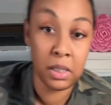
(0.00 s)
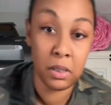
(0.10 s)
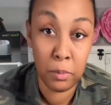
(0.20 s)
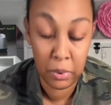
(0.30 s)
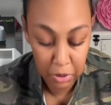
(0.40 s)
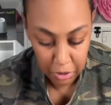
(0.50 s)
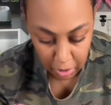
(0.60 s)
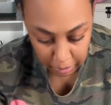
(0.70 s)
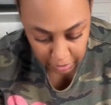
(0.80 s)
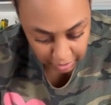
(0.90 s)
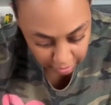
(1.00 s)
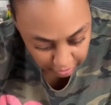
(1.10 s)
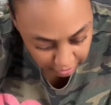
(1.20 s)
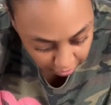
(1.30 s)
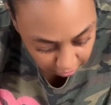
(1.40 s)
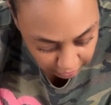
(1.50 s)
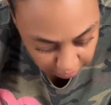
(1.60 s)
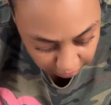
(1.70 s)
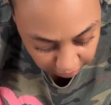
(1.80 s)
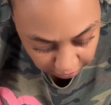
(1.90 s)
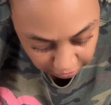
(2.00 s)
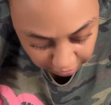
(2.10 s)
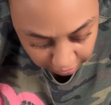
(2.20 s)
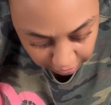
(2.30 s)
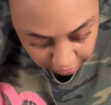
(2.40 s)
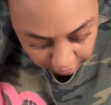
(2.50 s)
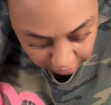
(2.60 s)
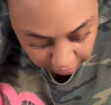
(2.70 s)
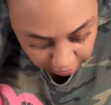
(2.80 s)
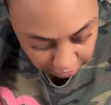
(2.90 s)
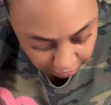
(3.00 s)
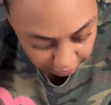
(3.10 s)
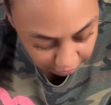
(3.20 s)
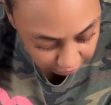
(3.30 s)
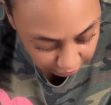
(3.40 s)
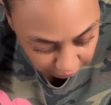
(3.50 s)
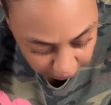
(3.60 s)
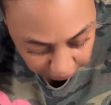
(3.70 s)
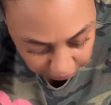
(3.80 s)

super sharp, you still just always want to make sure that you're careful.